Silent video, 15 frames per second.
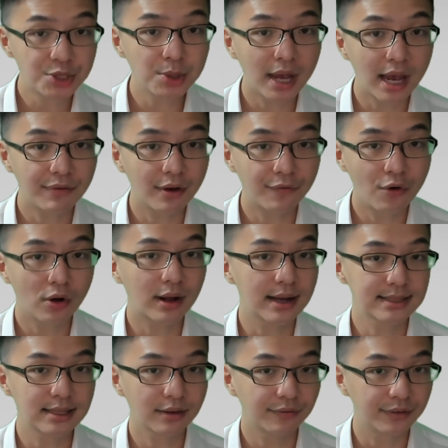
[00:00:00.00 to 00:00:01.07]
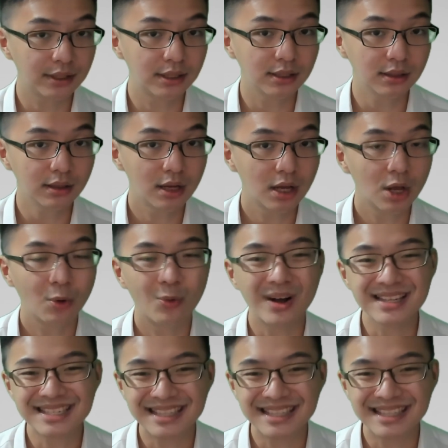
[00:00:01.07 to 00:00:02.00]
you have your forecasted figure, what's